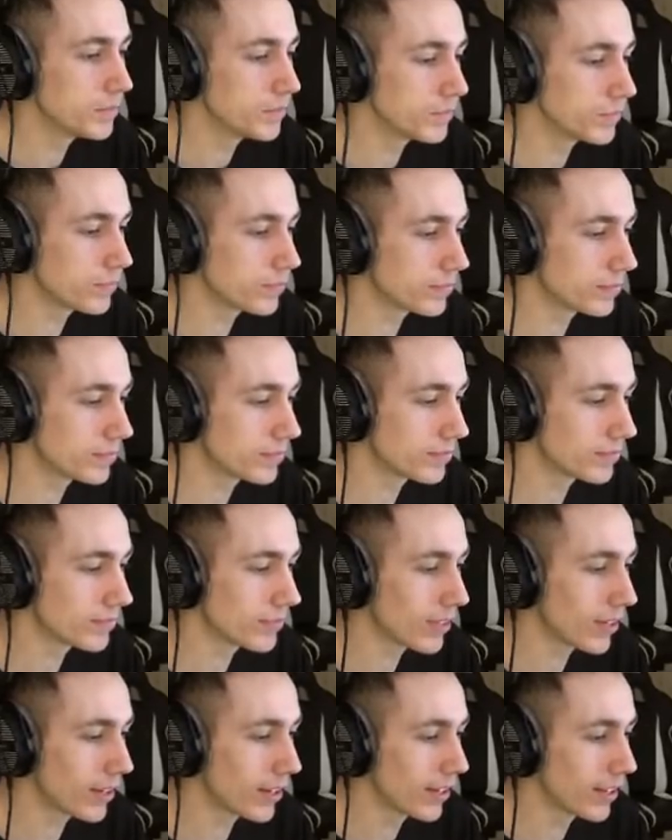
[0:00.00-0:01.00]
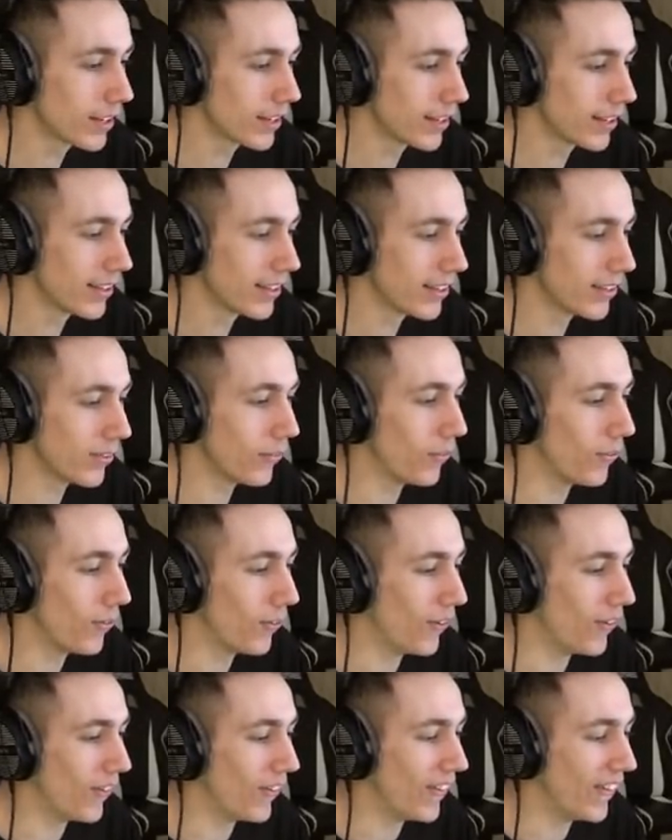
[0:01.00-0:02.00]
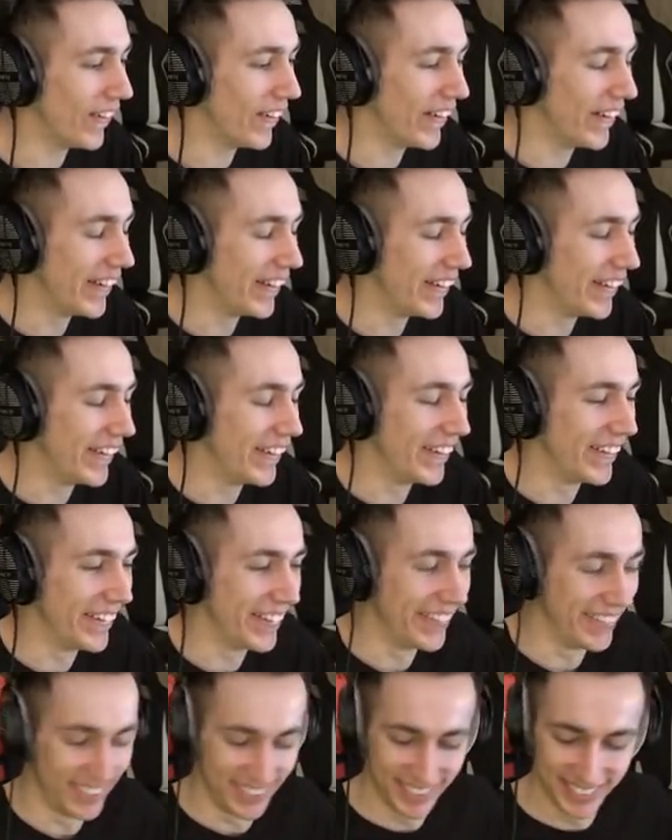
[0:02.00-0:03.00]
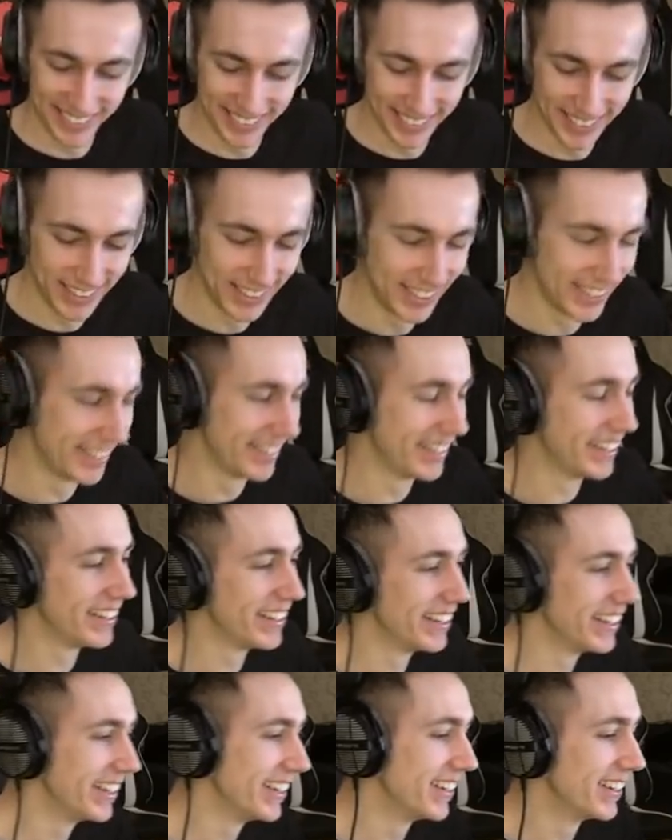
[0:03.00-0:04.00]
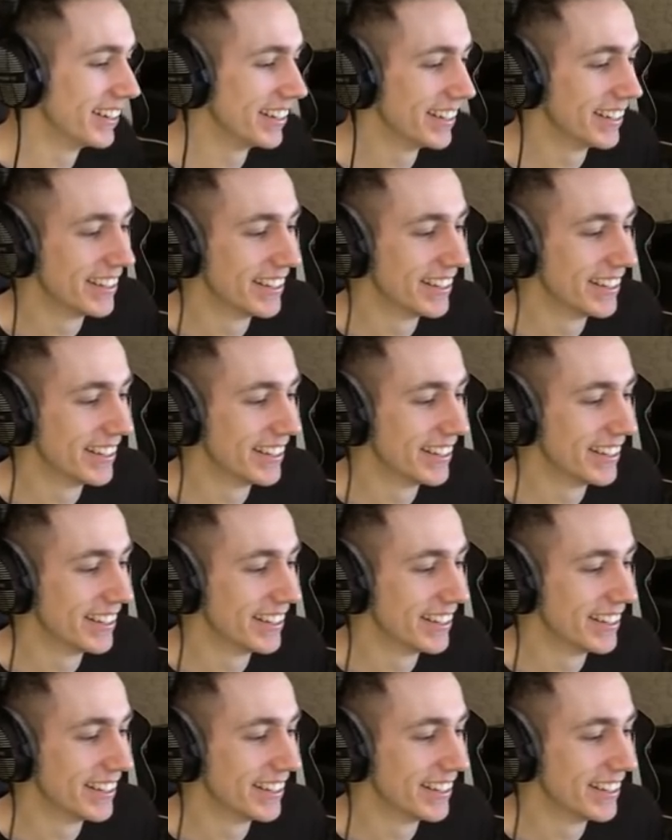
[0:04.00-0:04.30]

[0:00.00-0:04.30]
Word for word: Oh. oh. No, I'll not do